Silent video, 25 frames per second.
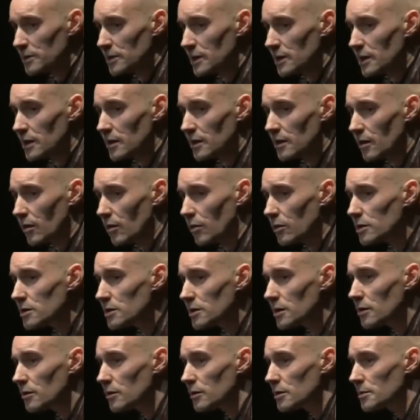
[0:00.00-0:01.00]
like
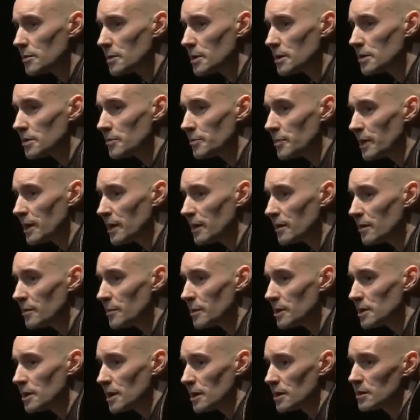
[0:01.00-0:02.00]
Austin Osman Spare, the
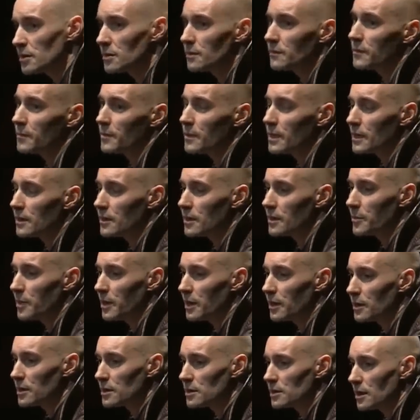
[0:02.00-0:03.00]
magician from the early
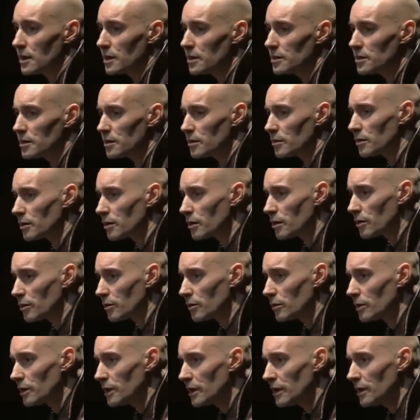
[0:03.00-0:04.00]
part of the century, or
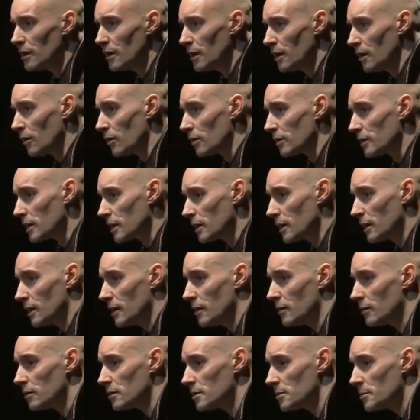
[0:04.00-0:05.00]
Crowley, or the
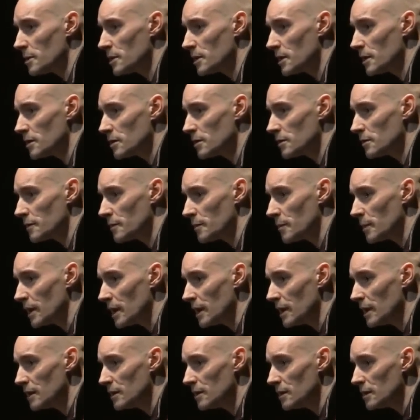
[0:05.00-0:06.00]
Chaos magicians from the
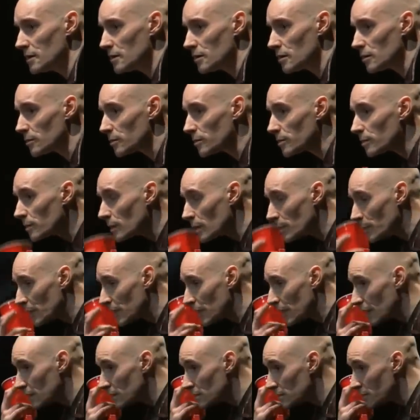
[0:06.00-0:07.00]
80s, who were a
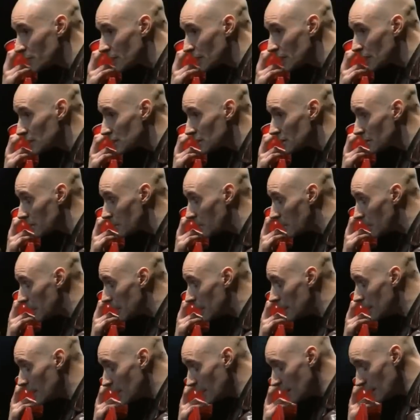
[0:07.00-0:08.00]
big inspiration on me,